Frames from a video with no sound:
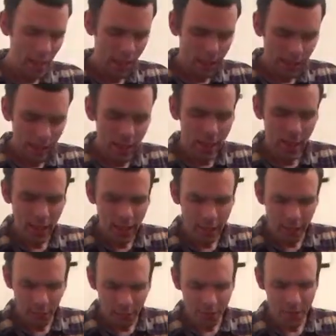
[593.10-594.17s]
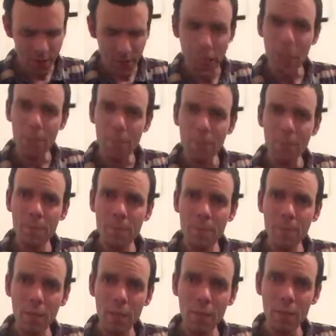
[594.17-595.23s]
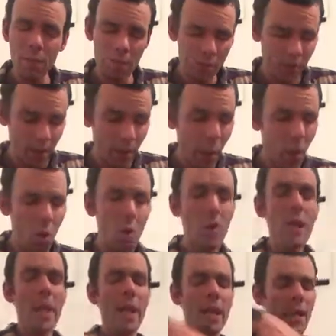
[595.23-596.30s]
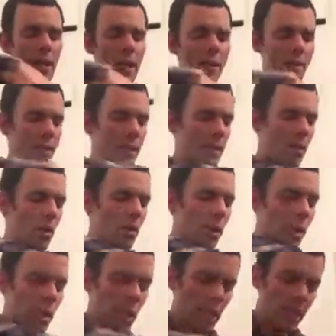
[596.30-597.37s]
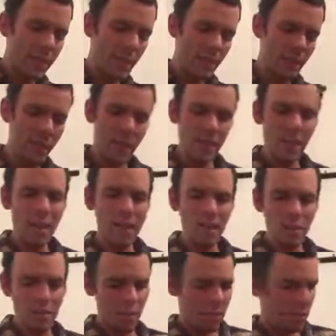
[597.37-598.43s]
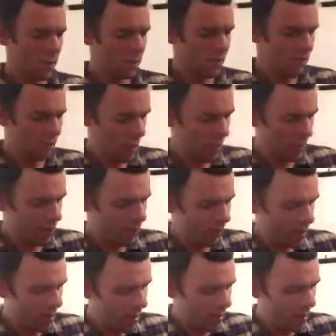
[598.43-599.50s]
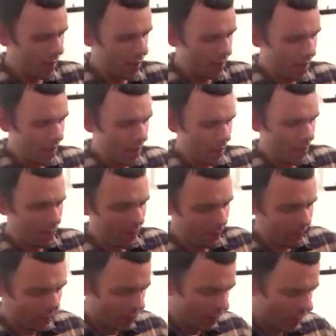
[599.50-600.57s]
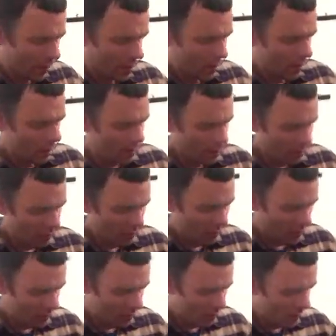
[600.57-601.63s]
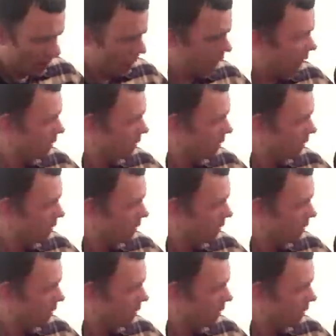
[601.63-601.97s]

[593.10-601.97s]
think that covers it up. Oh yeah, there is another technique I learned sometime in South when I was